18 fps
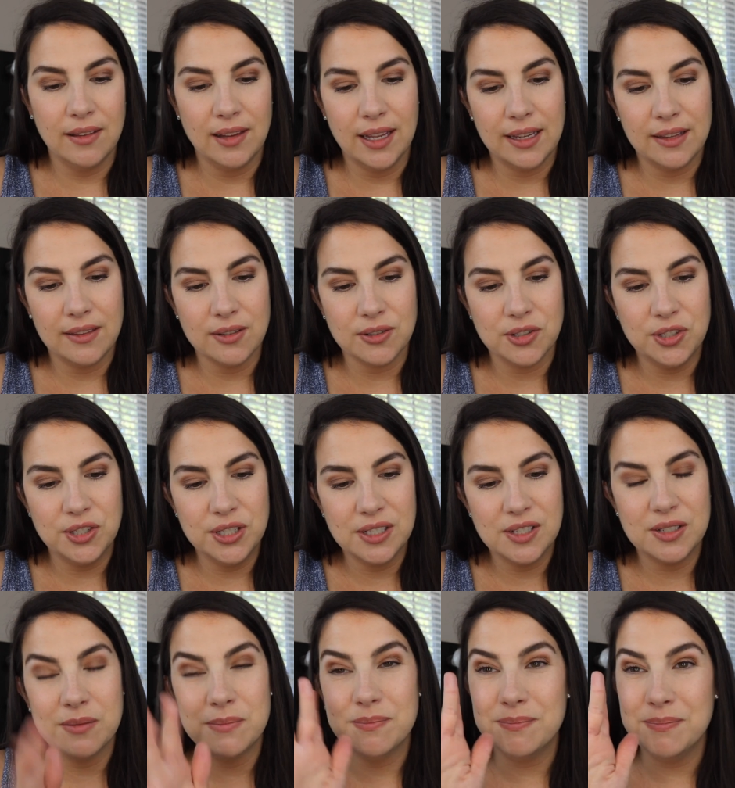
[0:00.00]
Like there's
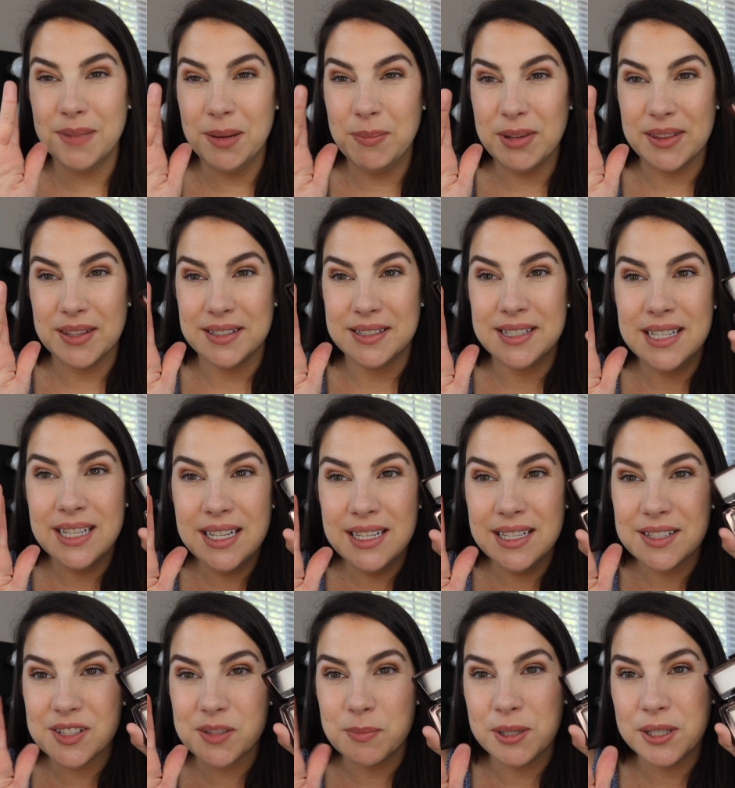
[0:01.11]
just maybe the
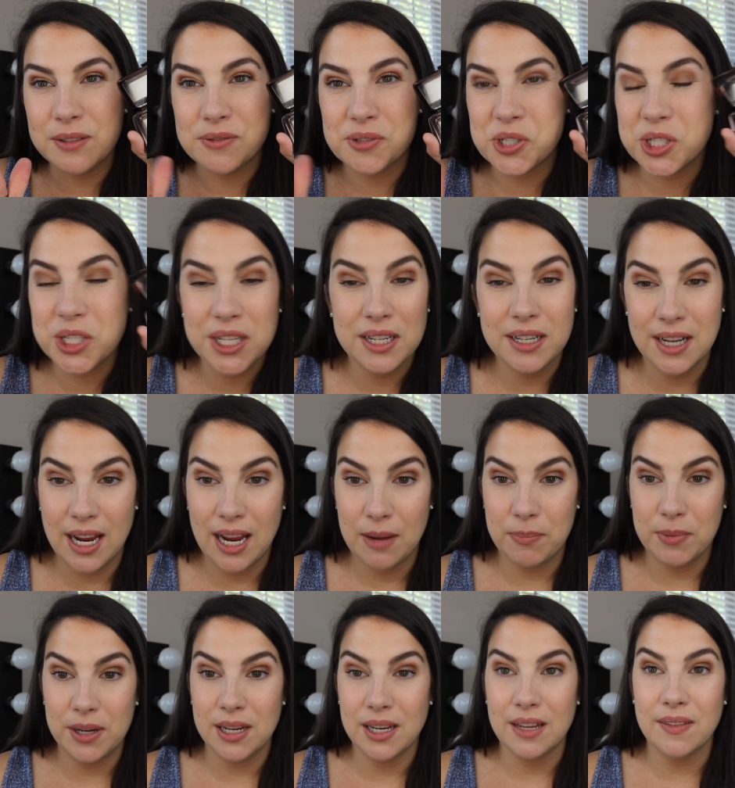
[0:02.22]
teeniest bit of sheen
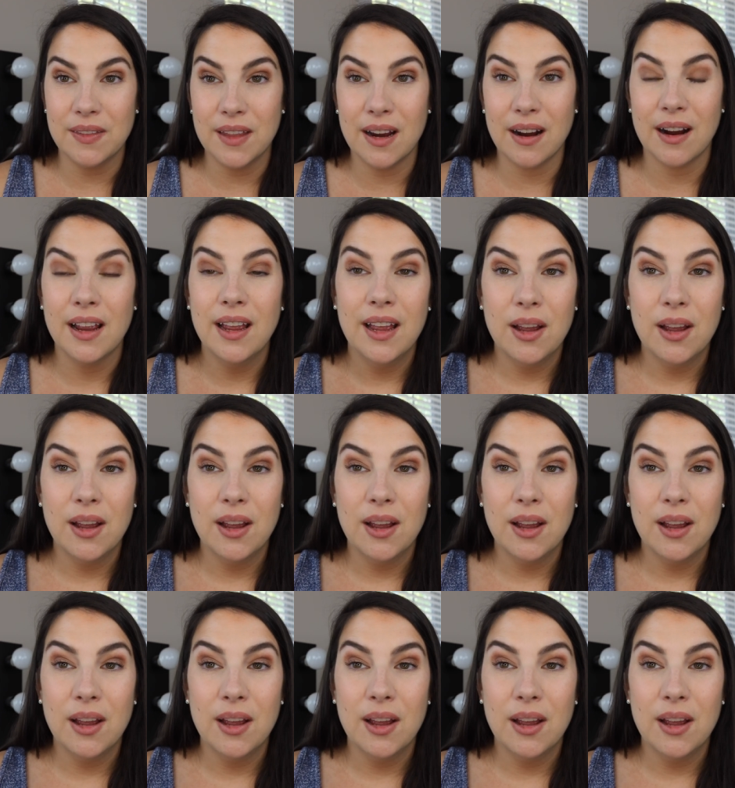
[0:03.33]
happening in there,